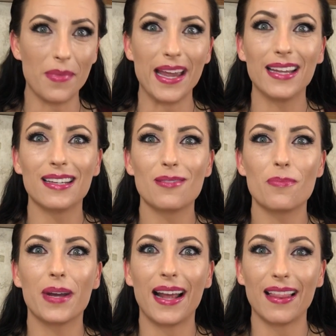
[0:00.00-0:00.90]
me,
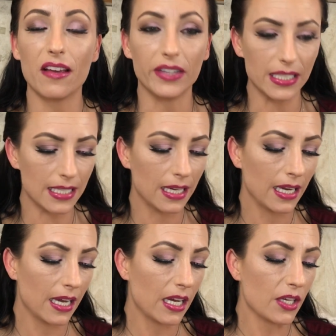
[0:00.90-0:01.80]
but I love it.
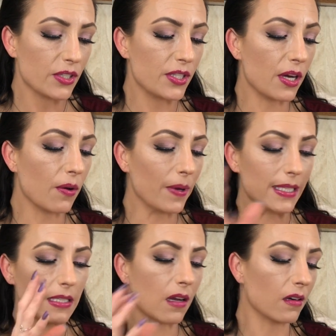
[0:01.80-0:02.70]
So
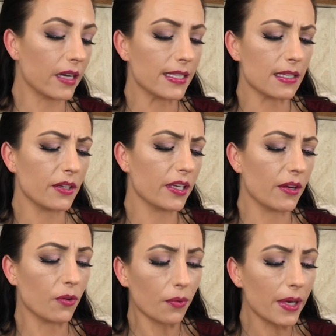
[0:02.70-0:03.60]
it's got all kinds of good
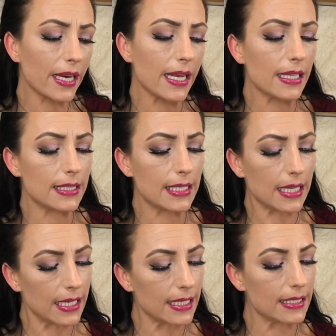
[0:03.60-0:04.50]
ingredients
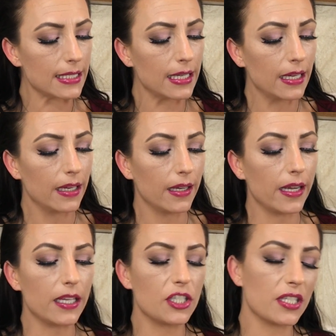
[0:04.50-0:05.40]
in it.
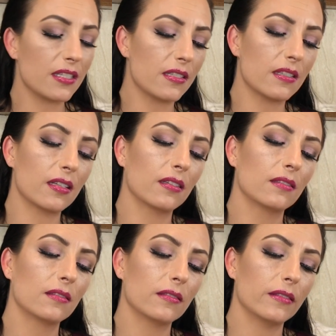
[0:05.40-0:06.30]
It just
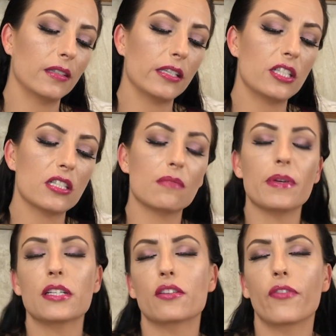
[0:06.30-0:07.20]

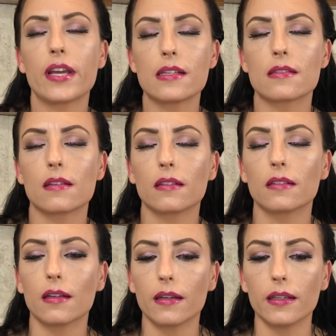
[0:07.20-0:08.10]
makes your face
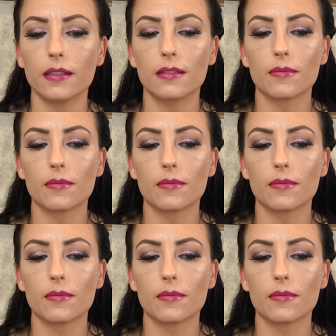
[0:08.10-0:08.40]
look good.